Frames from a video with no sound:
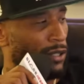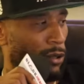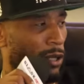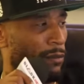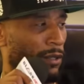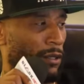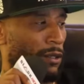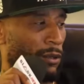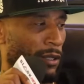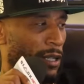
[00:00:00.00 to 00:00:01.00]
taught him to
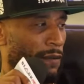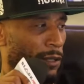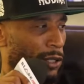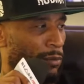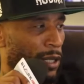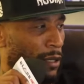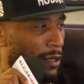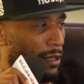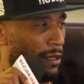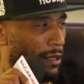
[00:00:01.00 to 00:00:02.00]
do his devilishment.
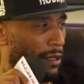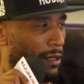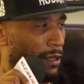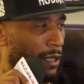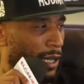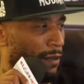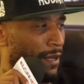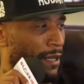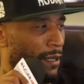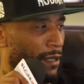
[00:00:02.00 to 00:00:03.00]
You know what I
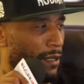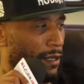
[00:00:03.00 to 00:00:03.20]
mean?